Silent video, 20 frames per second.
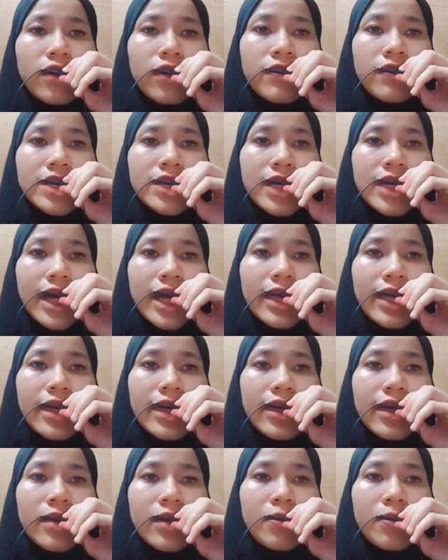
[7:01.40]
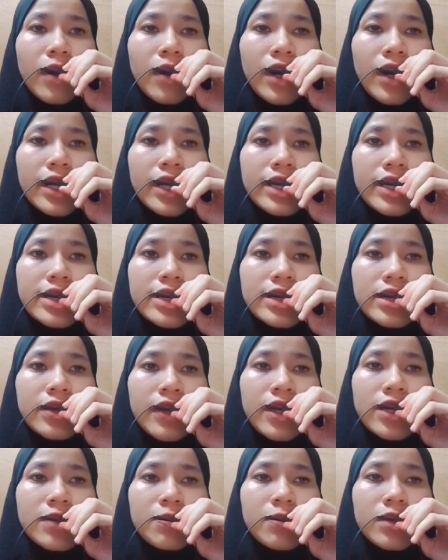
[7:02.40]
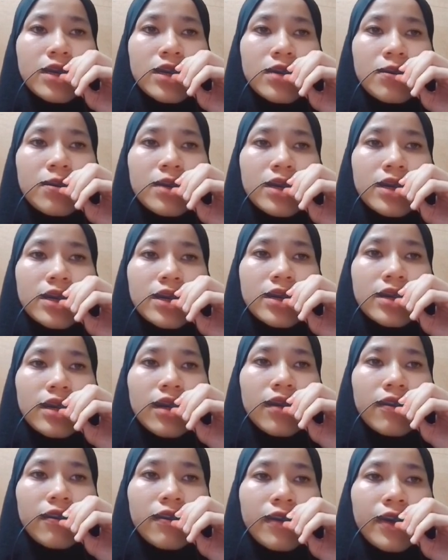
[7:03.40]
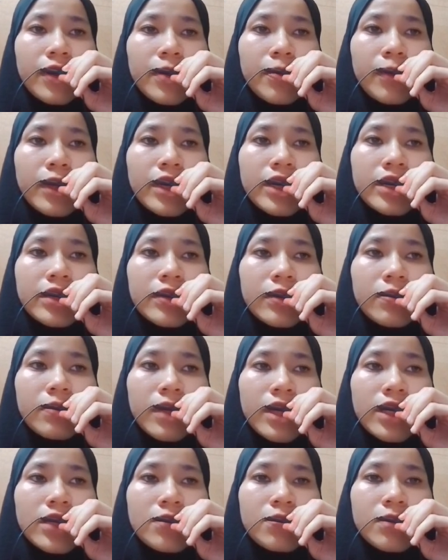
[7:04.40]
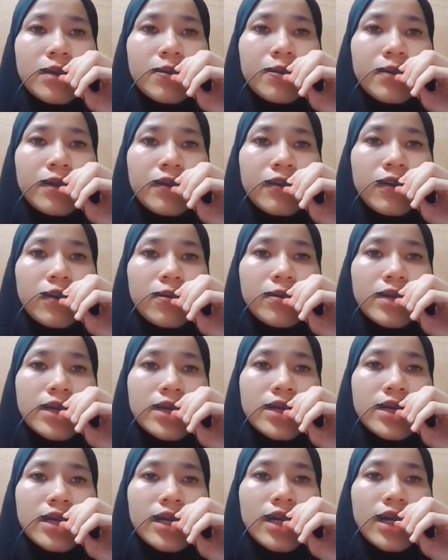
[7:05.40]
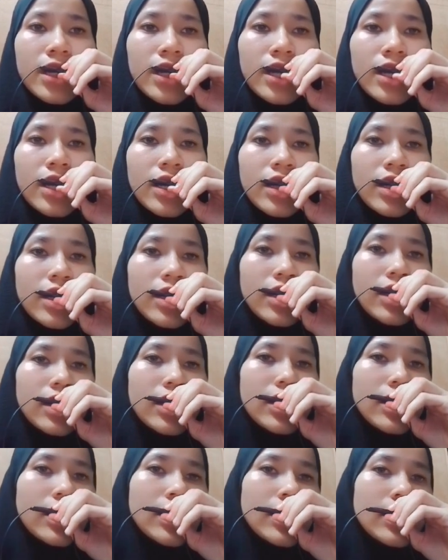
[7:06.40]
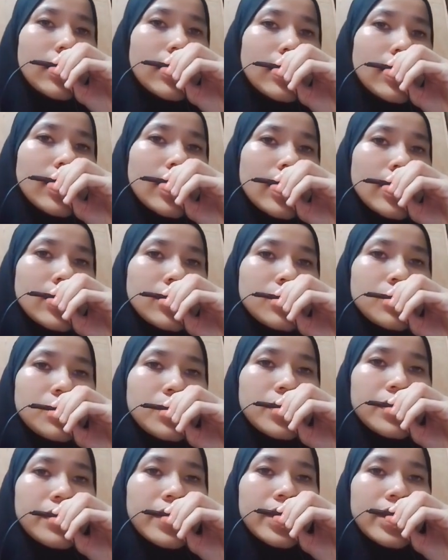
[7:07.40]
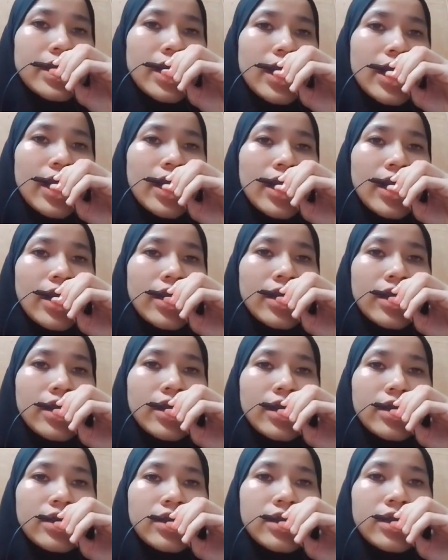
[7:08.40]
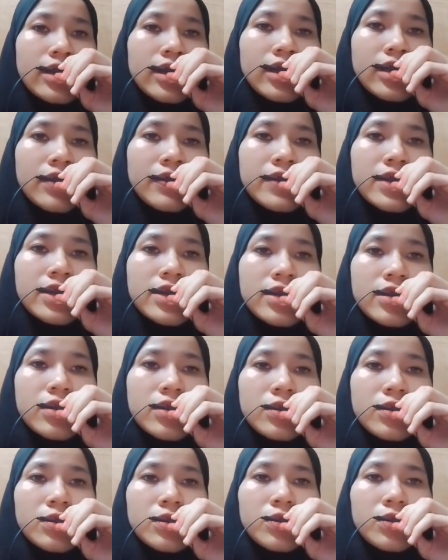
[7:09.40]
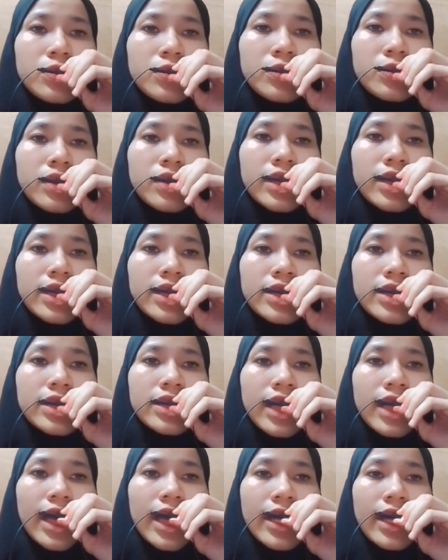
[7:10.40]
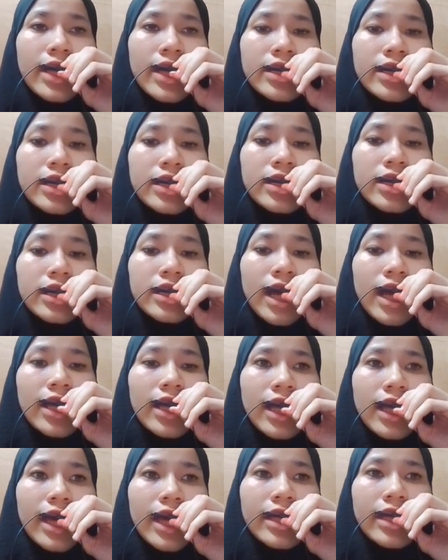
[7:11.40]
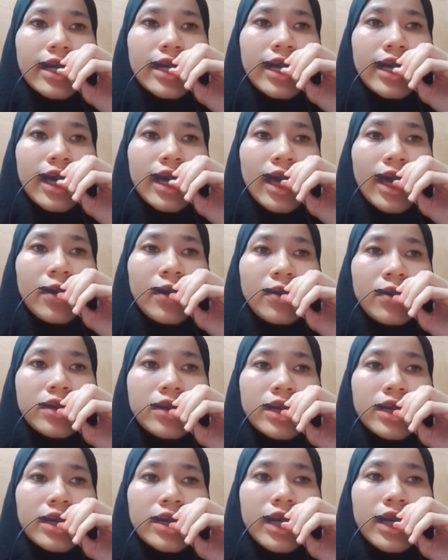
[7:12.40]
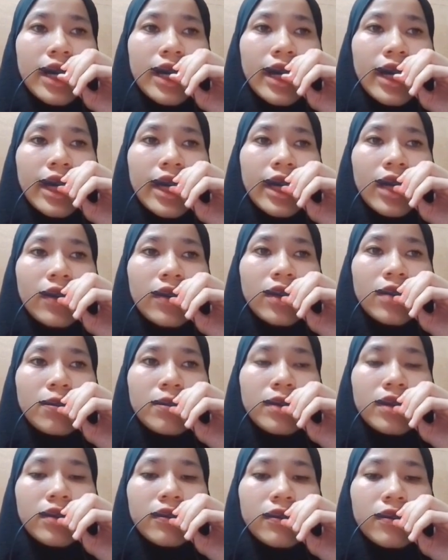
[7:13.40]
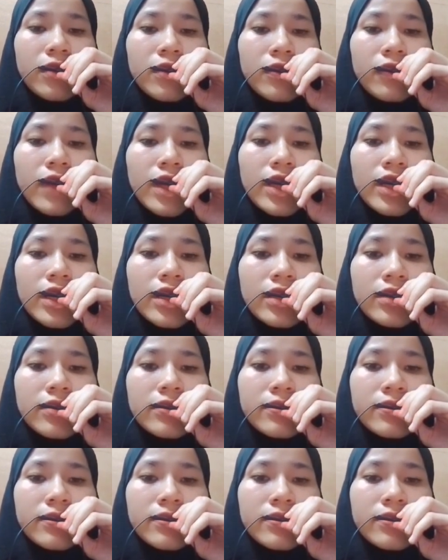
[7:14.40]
oversight. The board is responsible for monitoring management performance, ensuring adherence to legal and ethical guidelines, and holding them accountable for failure.